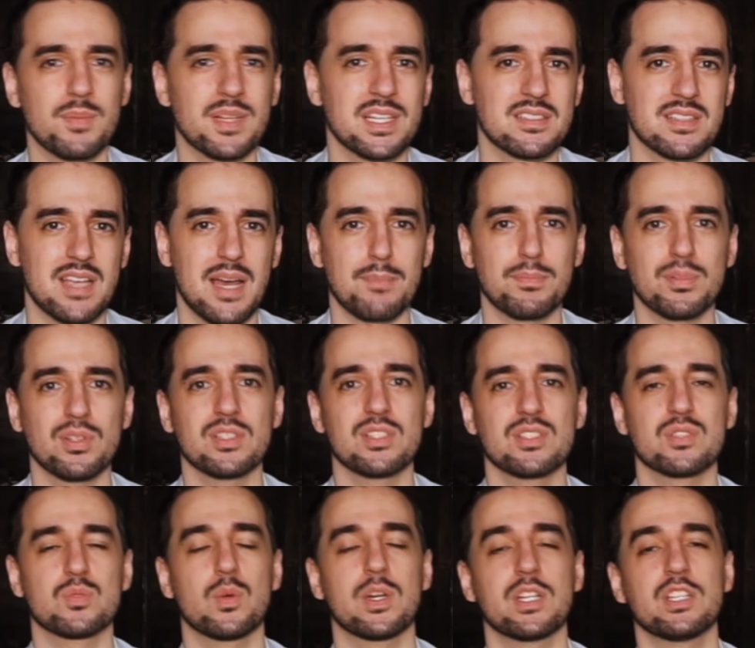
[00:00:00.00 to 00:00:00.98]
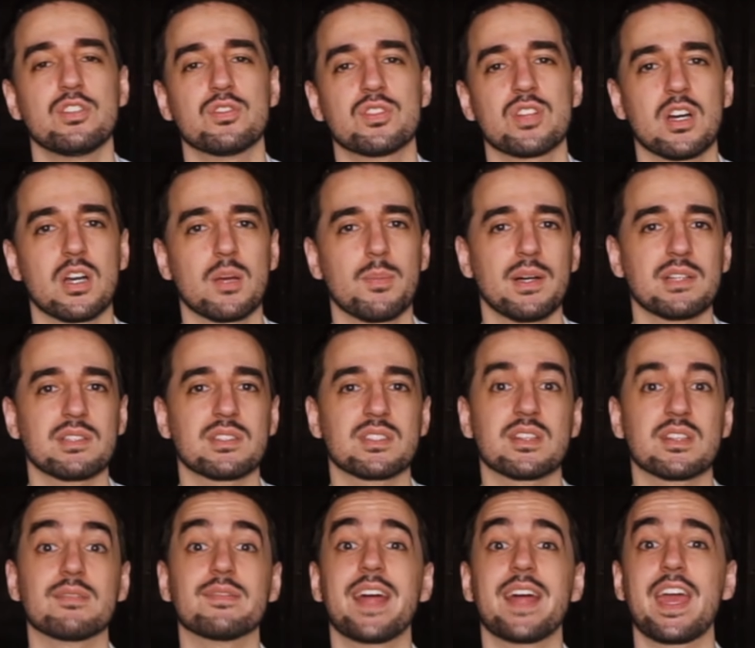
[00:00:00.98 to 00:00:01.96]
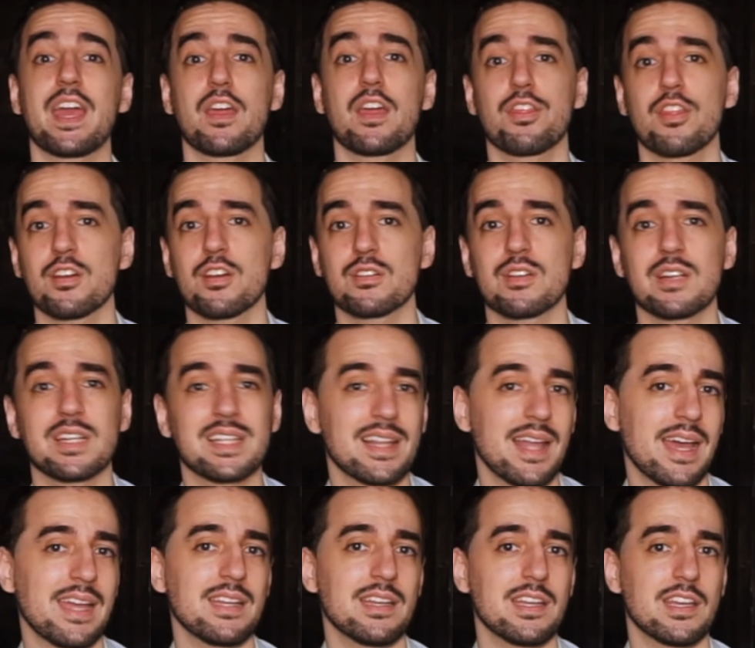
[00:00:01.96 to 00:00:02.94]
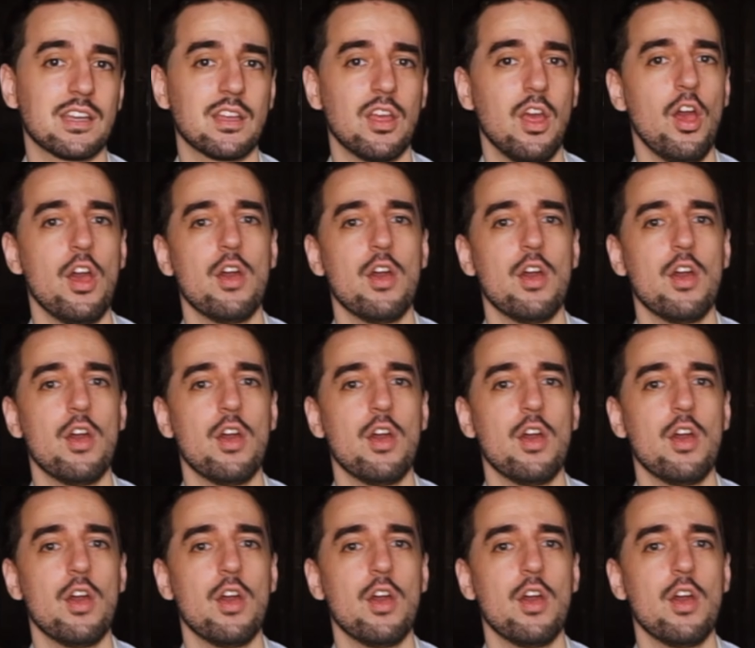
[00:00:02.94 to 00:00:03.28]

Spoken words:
example is when you talk about stuff like thunder and lightning.